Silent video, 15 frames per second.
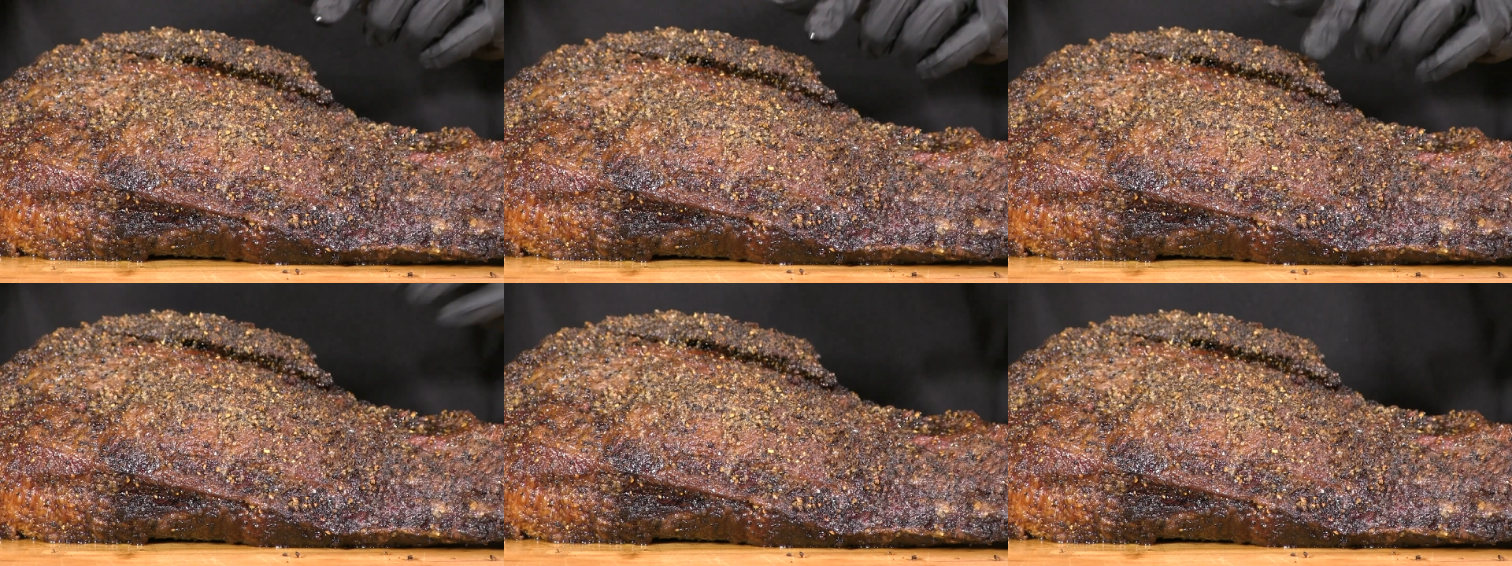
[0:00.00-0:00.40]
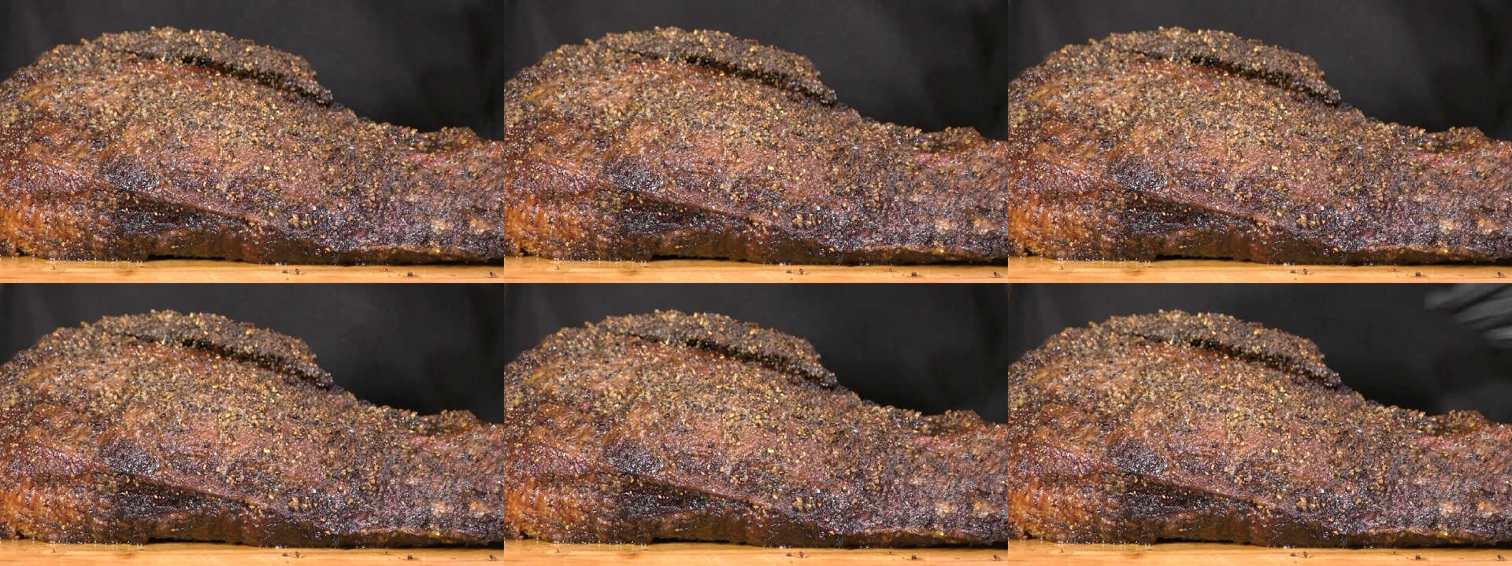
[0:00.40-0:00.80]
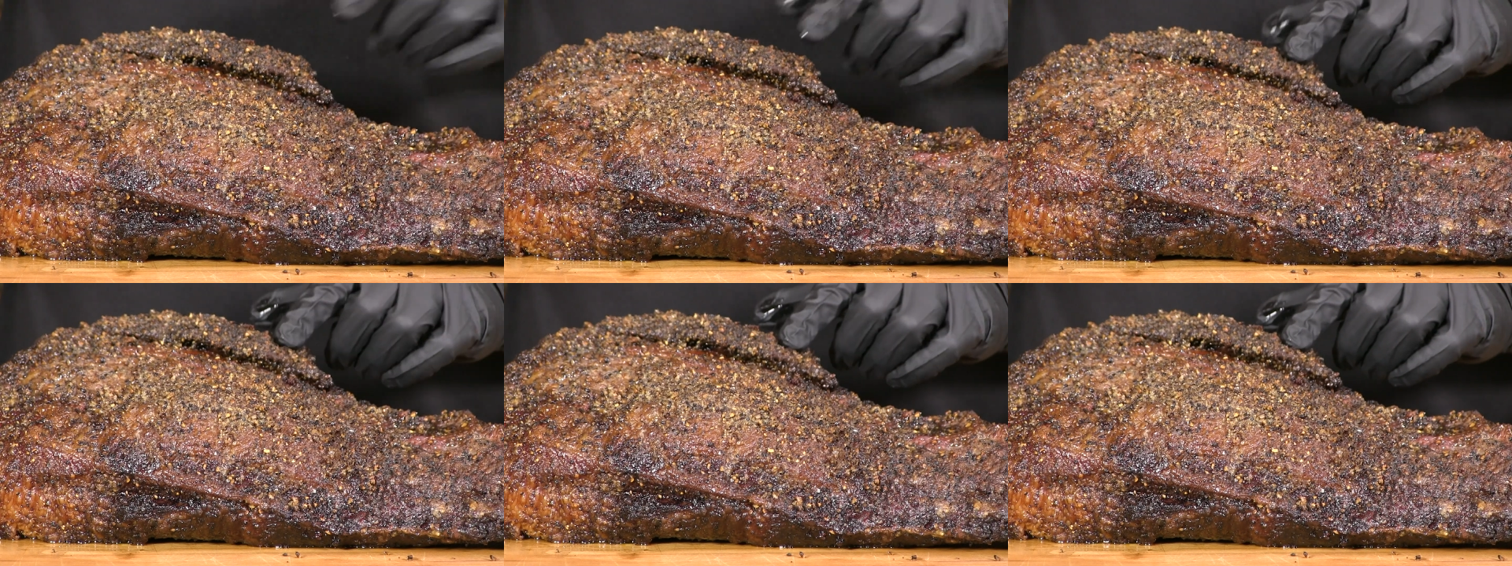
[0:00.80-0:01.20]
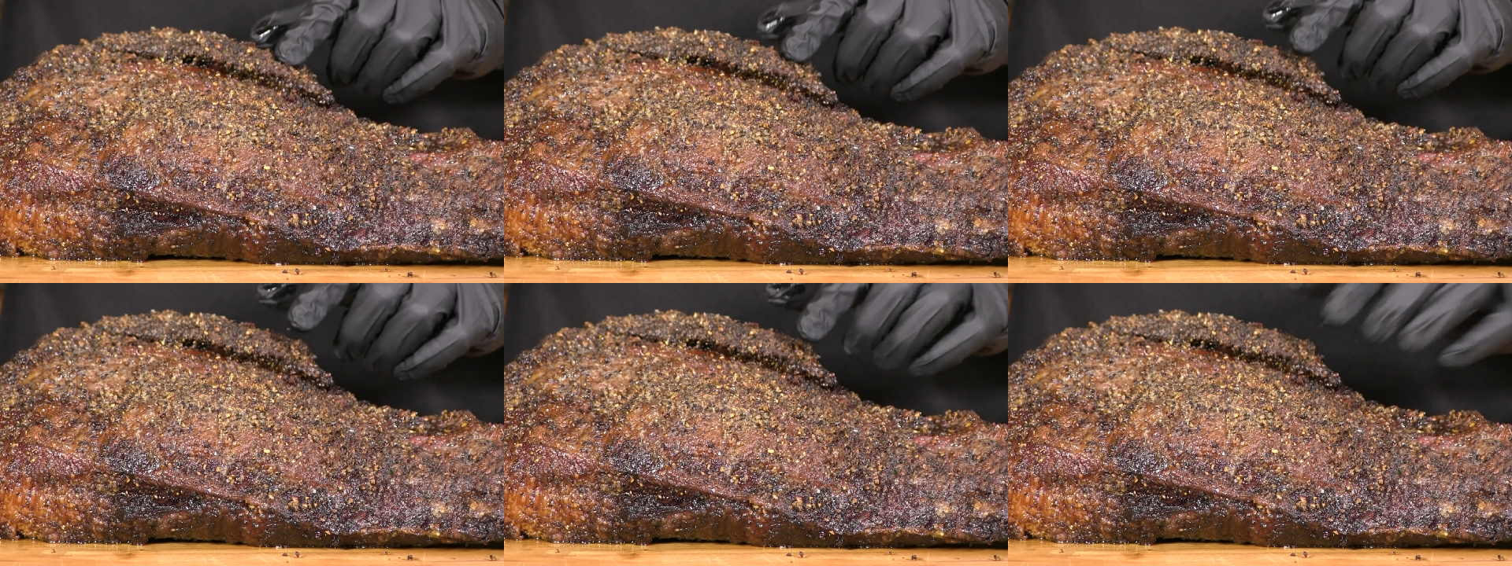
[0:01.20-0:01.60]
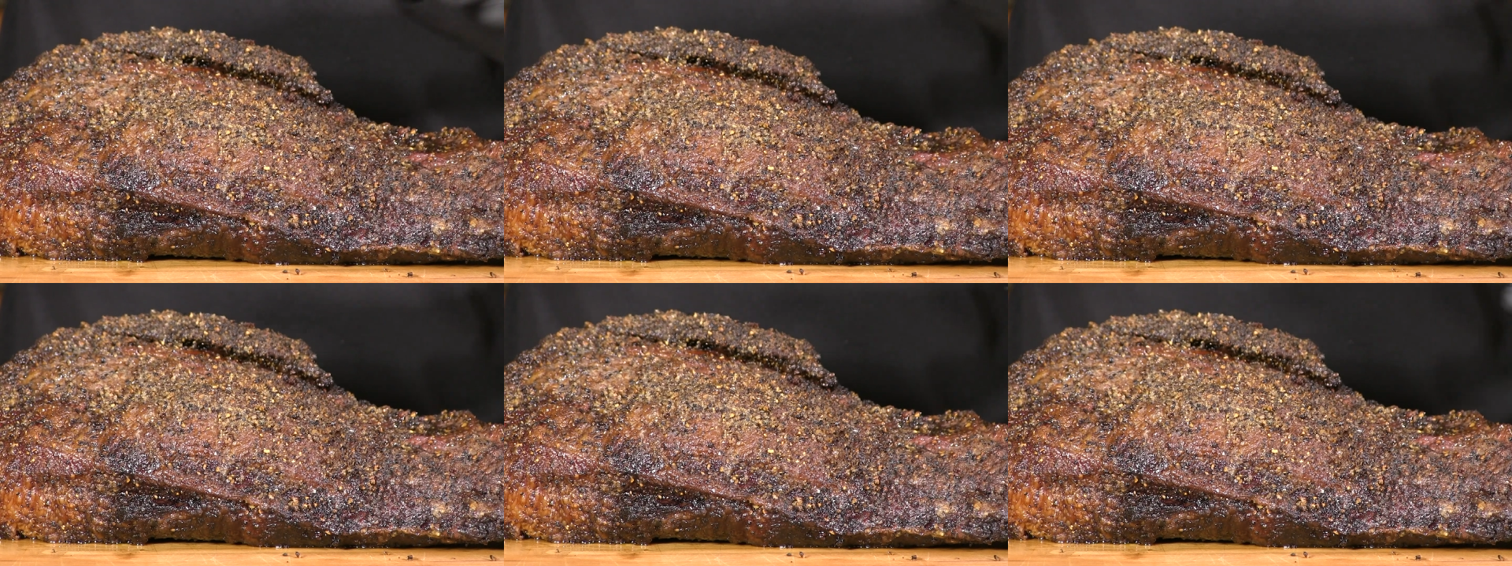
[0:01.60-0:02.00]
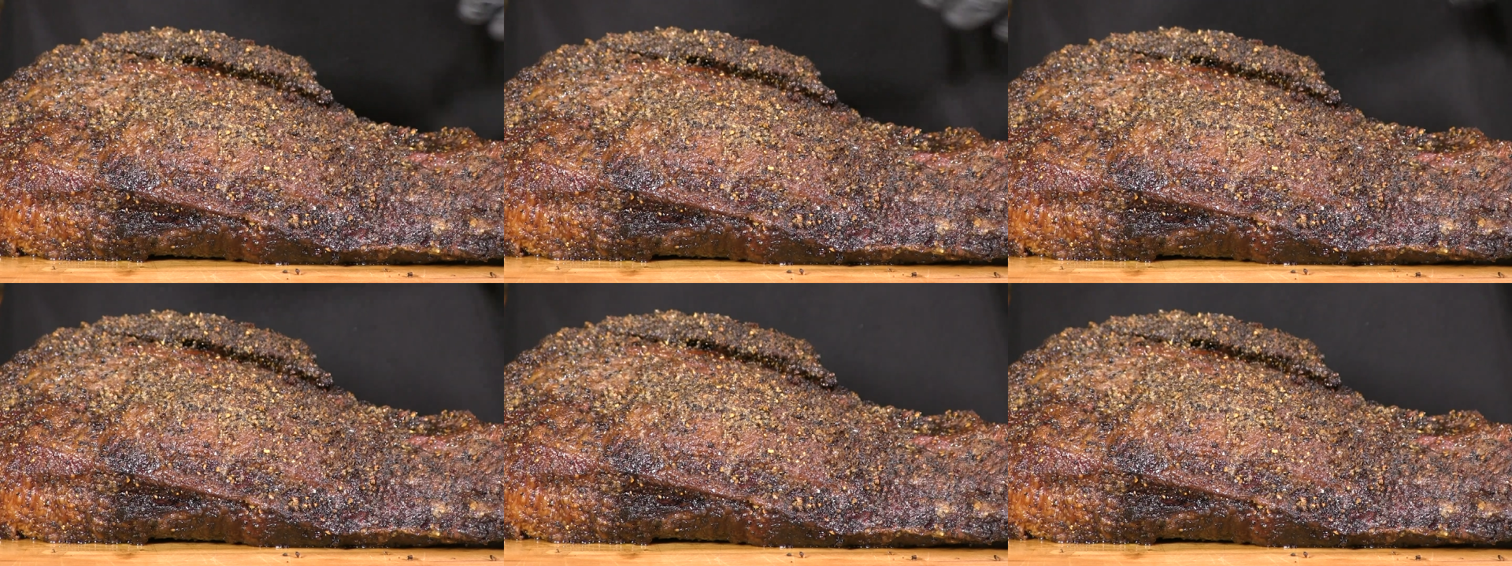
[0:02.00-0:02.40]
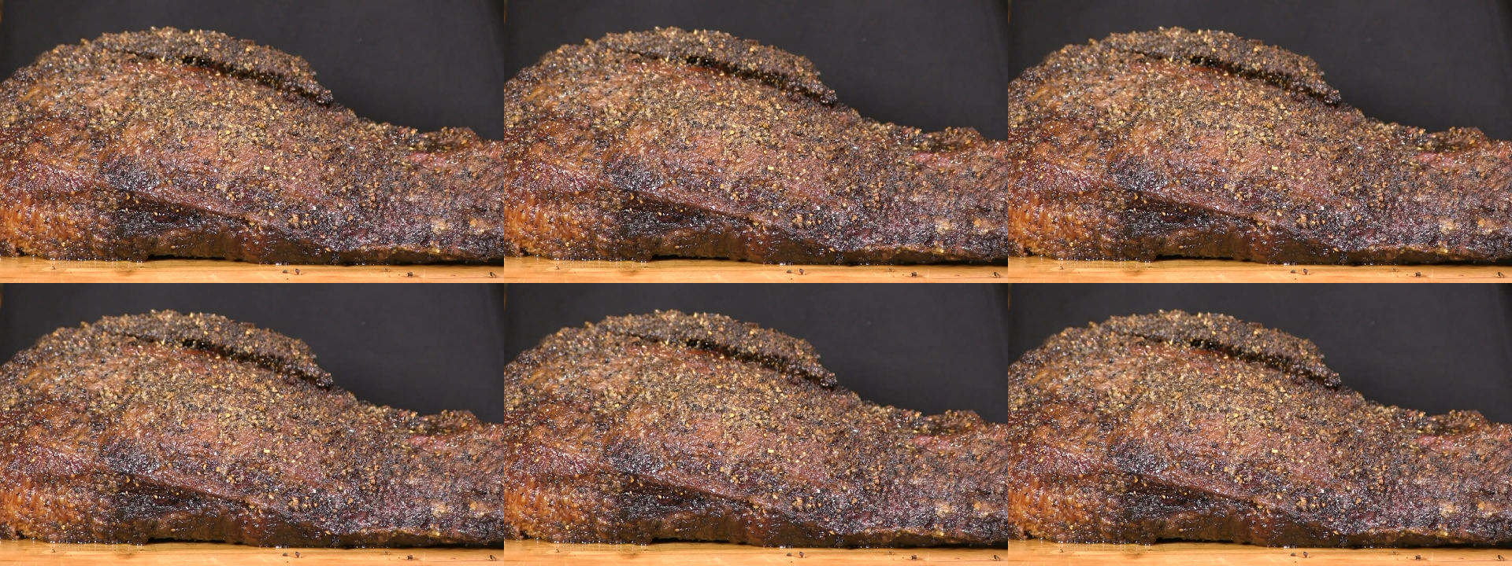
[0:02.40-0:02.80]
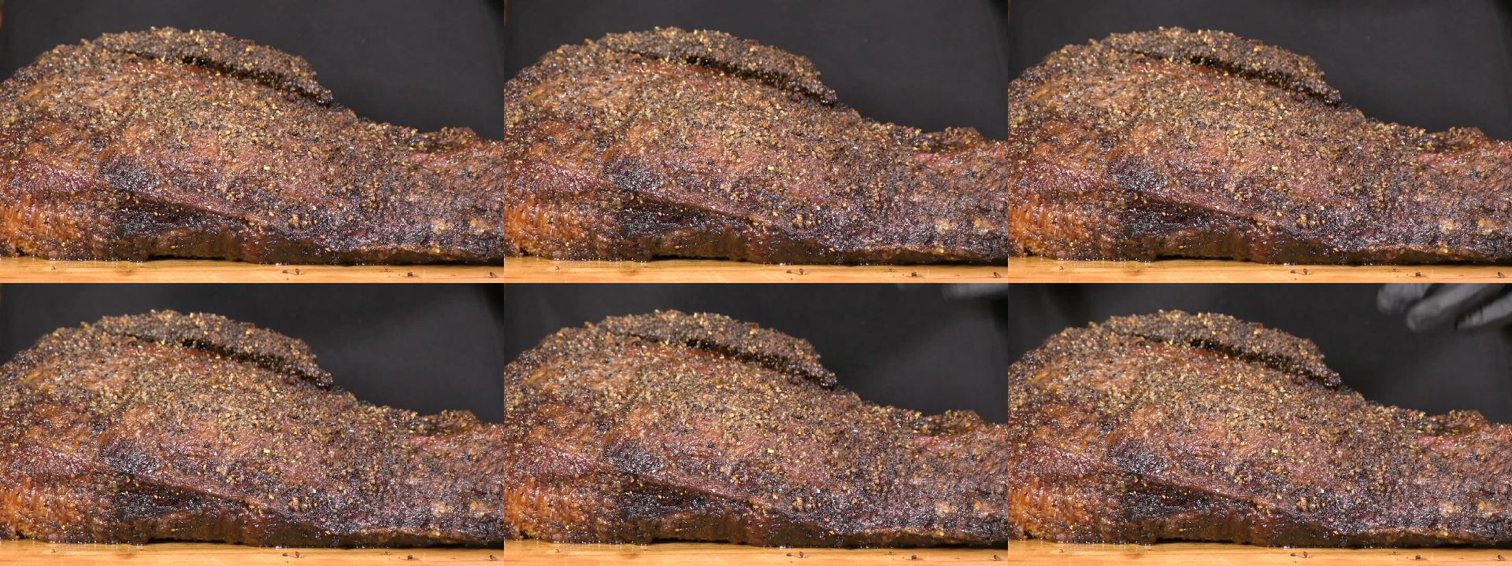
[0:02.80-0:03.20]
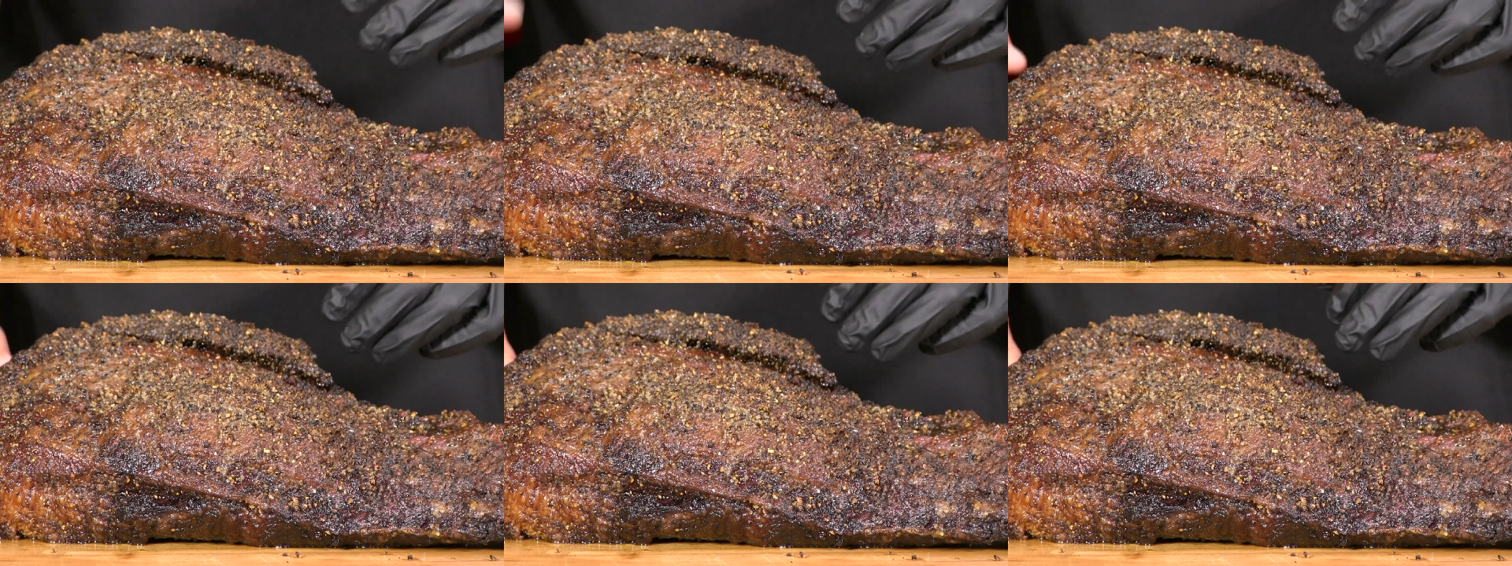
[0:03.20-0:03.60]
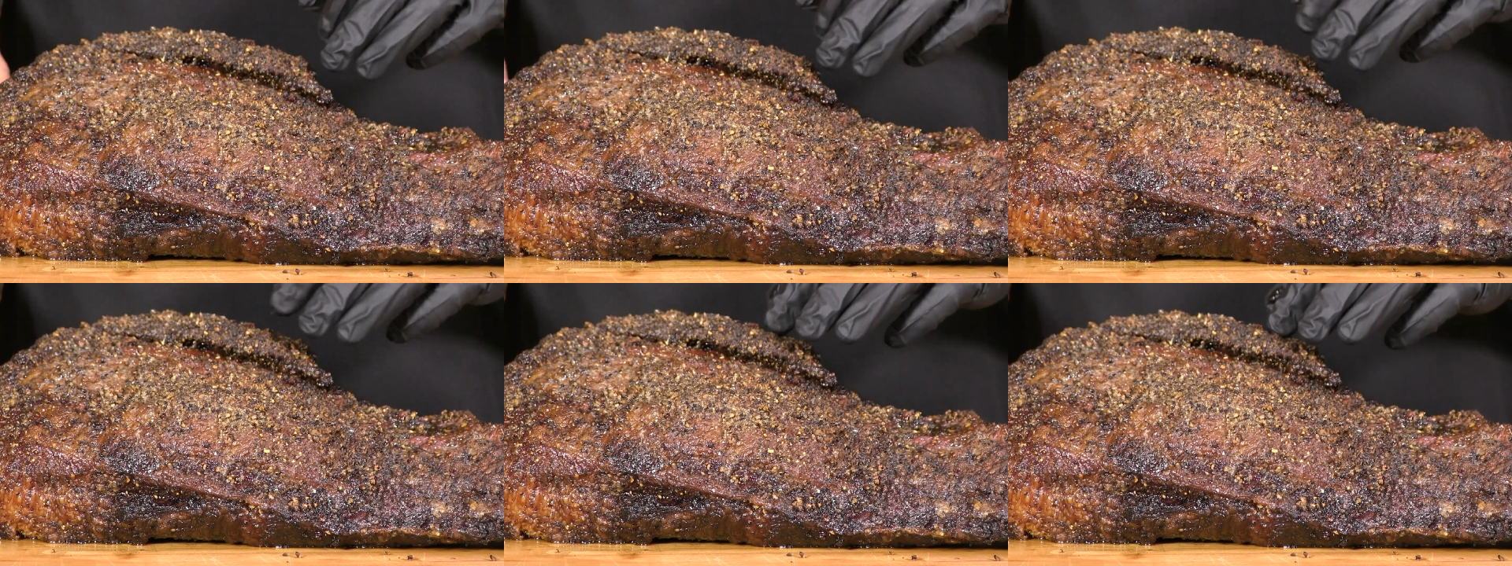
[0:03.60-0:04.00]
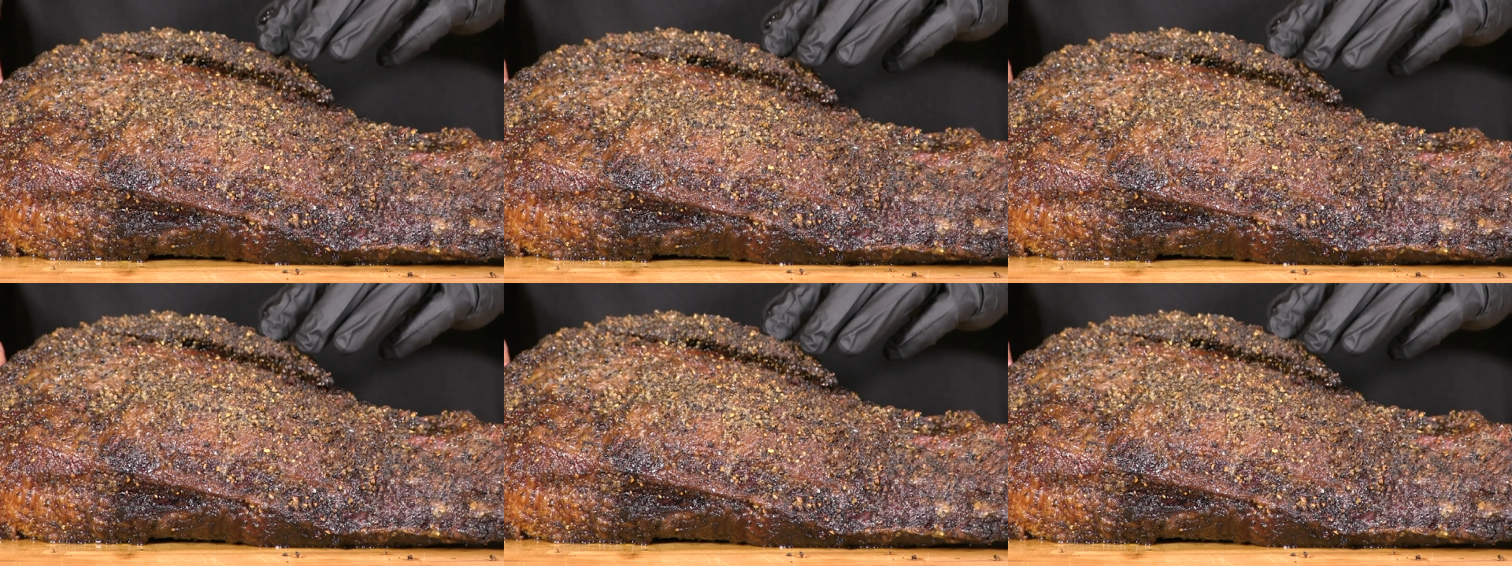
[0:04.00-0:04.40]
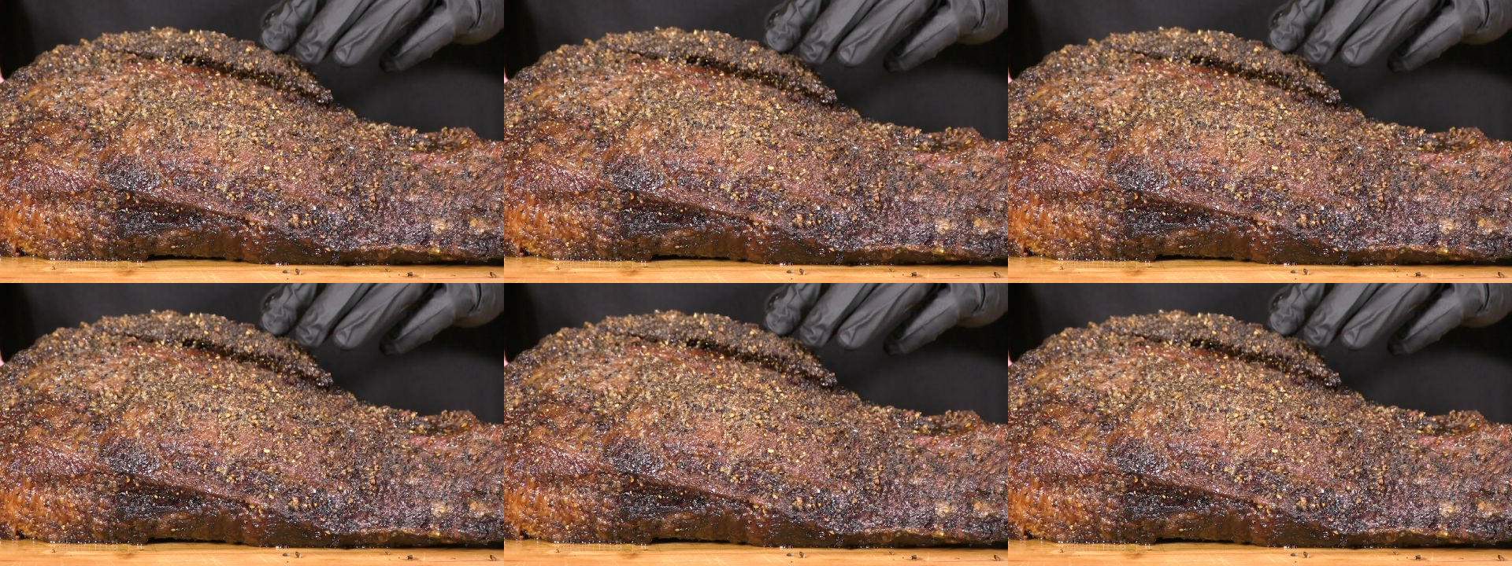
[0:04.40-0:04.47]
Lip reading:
No face is visible, so there are no lips to read.